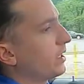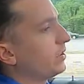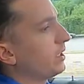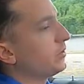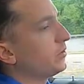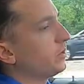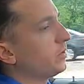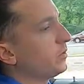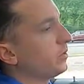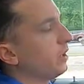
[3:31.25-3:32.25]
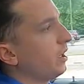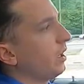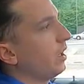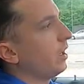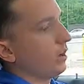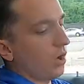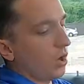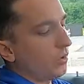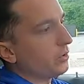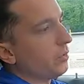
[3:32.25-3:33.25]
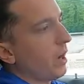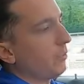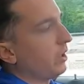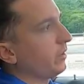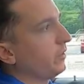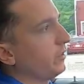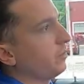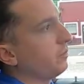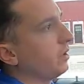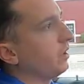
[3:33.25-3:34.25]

actually introduced an all-new operating system.